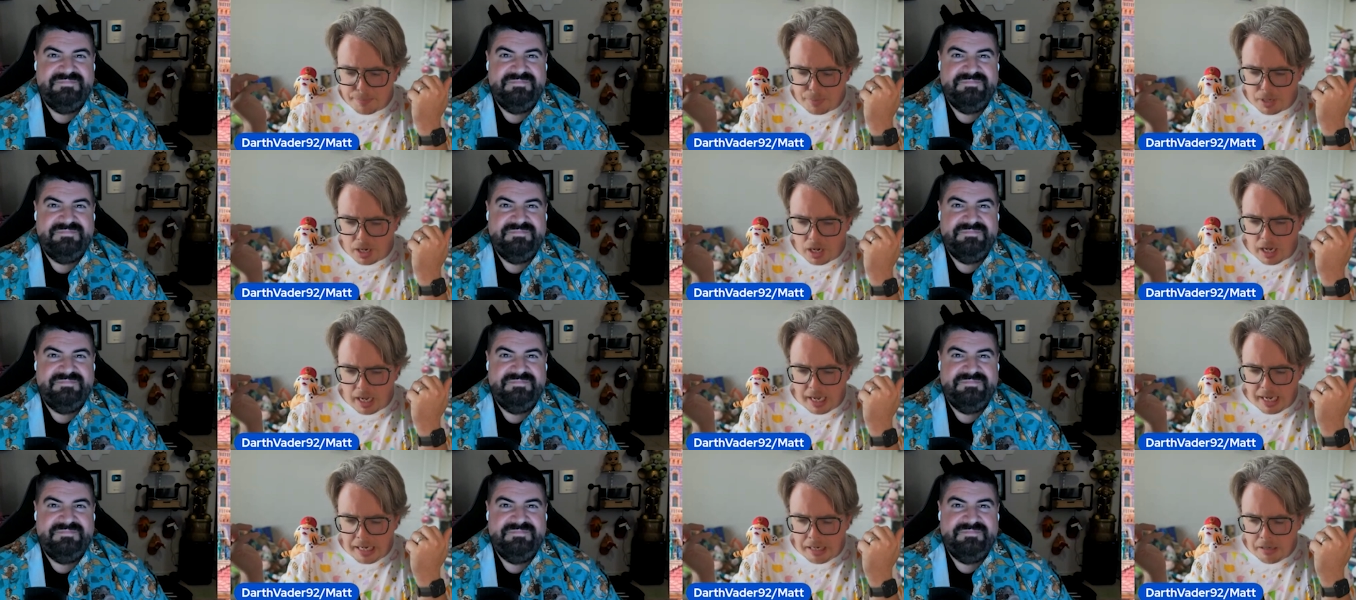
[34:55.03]

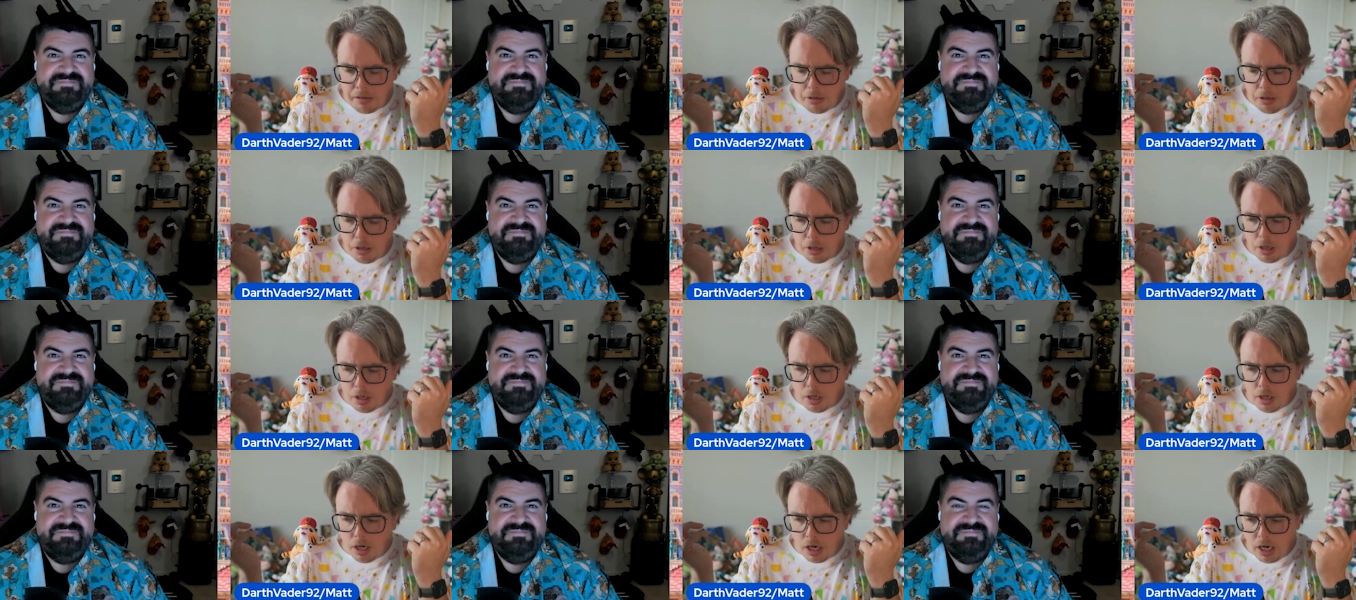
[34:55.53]
Speaker 1: by
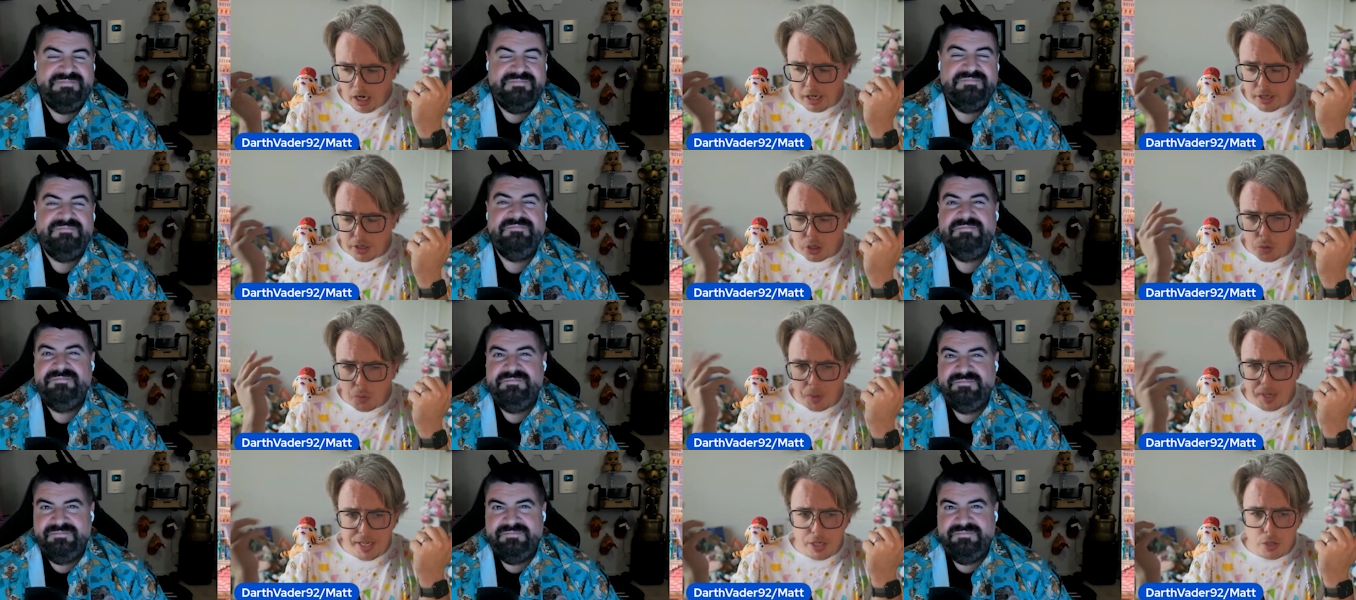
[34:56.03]

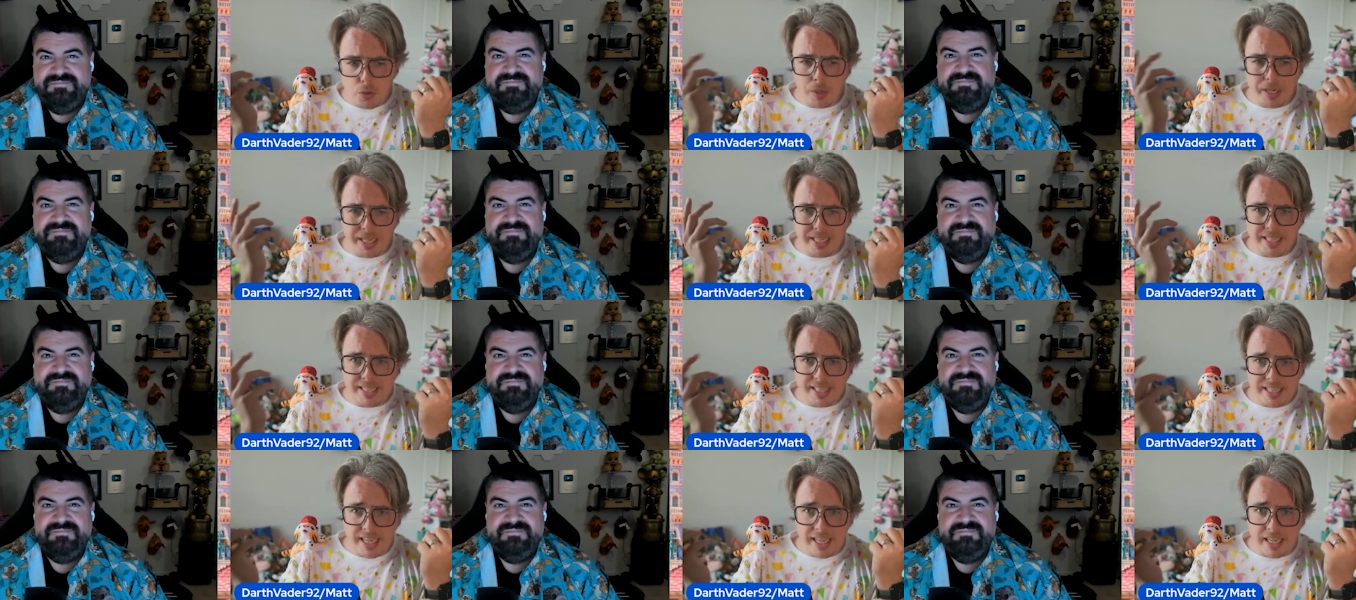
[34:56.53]

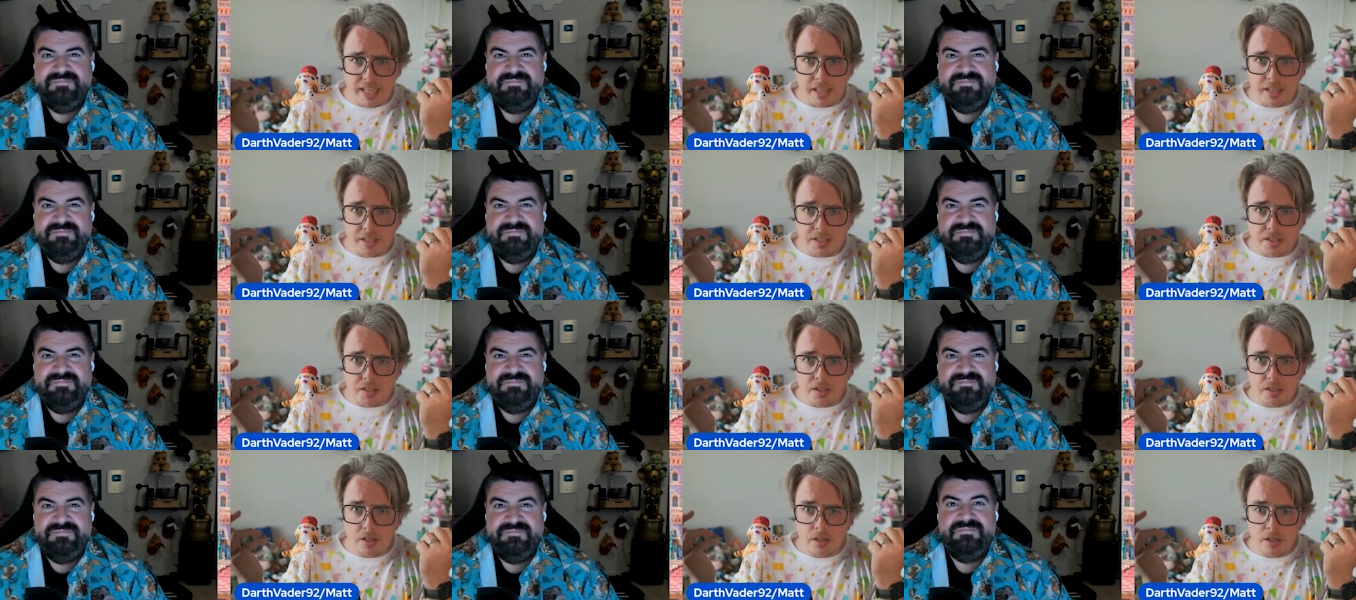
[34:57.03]

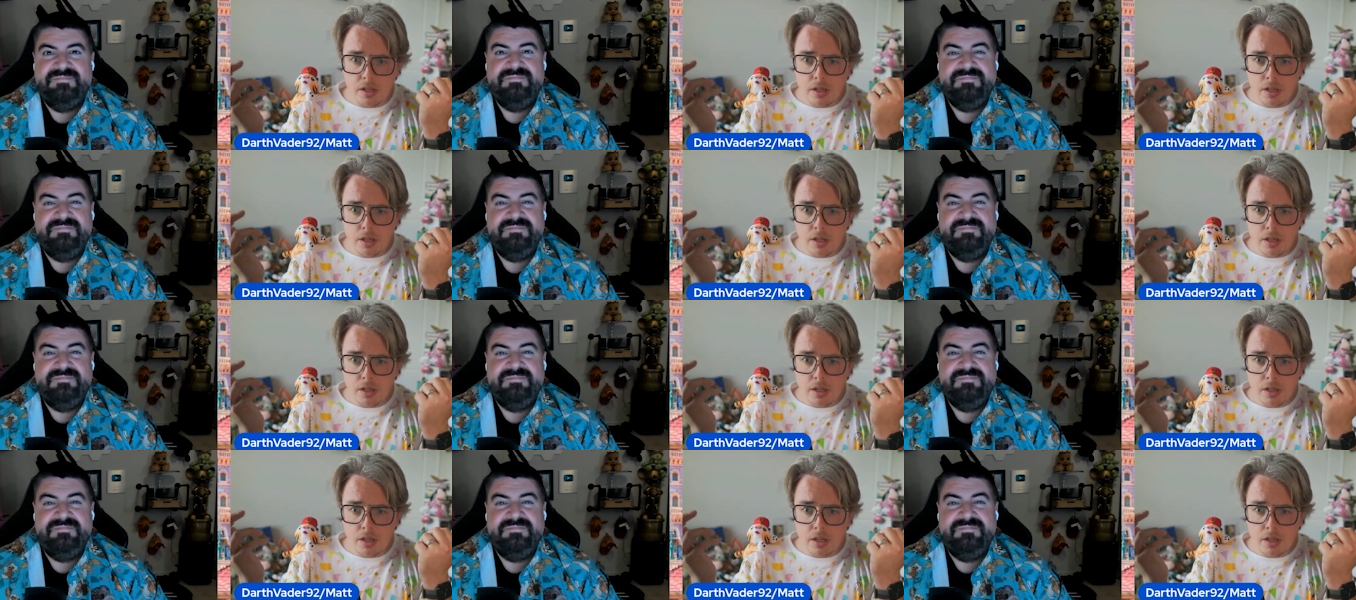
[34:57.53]
2026.